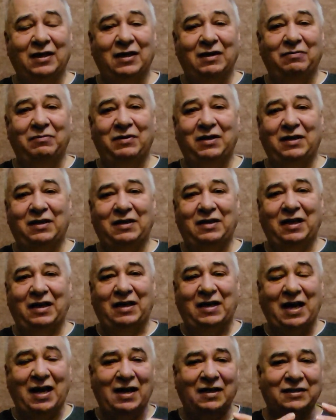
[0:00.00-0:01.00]
but
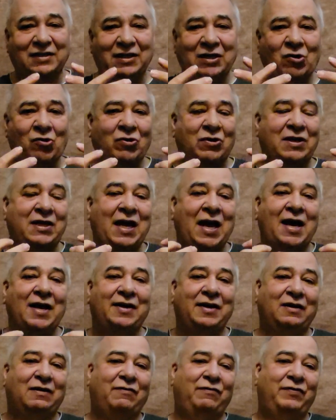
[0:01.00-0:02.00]
it has an
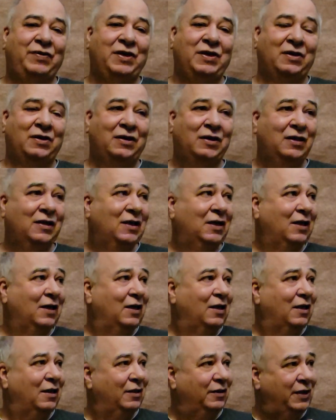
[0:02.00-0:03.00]
organic feel.
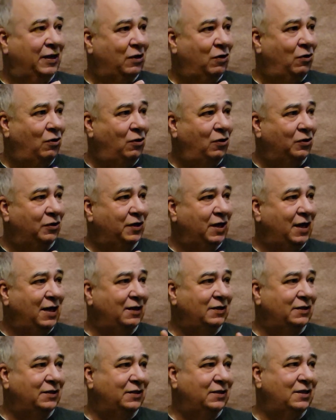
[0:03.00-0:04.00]
The old
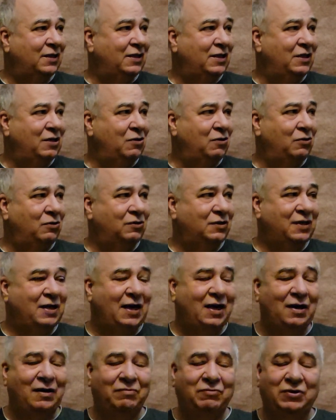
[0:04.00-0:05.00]
lenses in the old
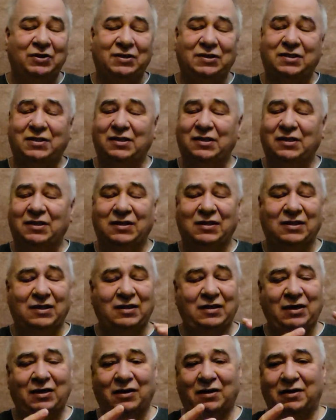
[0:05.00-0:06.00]
cameras,
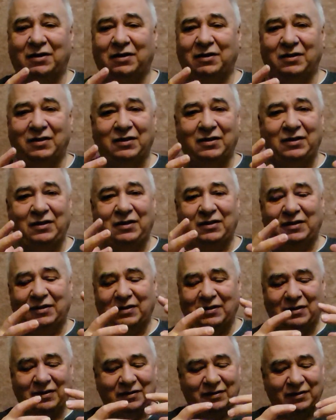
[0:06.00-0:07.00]
you're
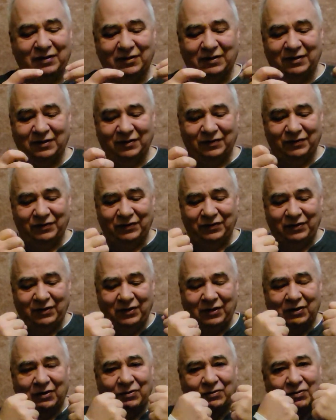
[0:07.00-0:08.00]

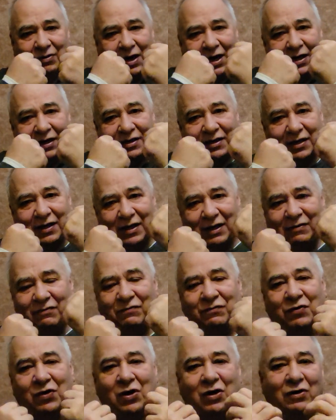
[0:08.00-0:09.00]
right
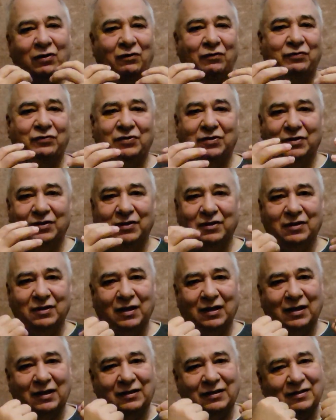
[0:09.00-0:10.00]
involved.
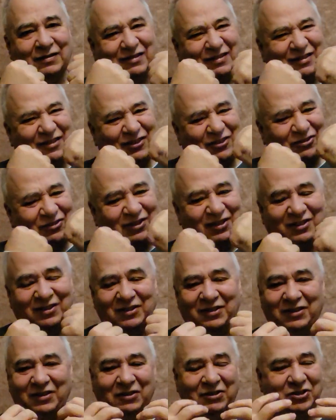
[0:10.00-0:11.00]

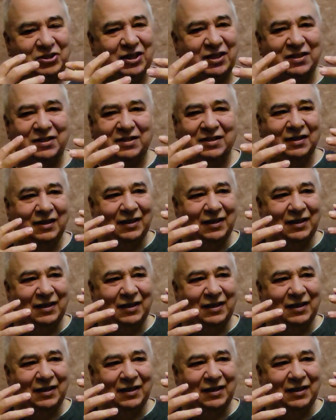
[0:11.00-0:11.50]
You're just